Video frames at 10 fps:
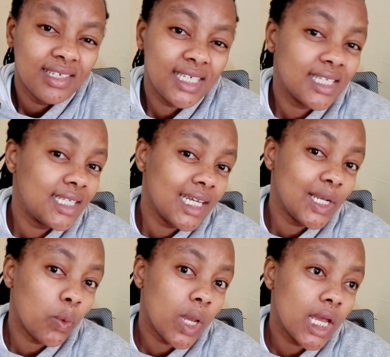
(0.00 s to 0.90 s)

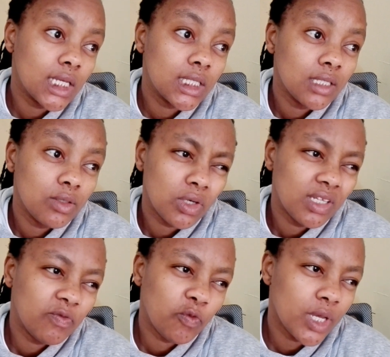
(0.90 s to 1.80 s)
16 weeks,
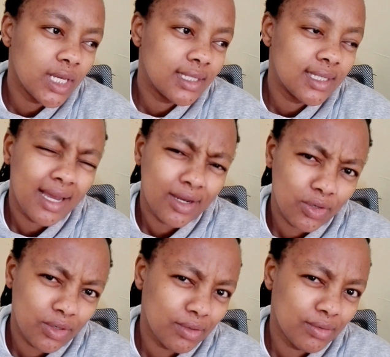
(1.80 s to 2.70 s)
12 weeks, I
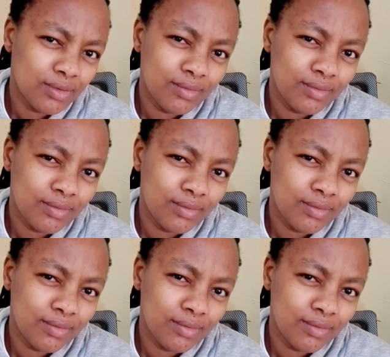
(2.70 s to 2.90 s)
don't know.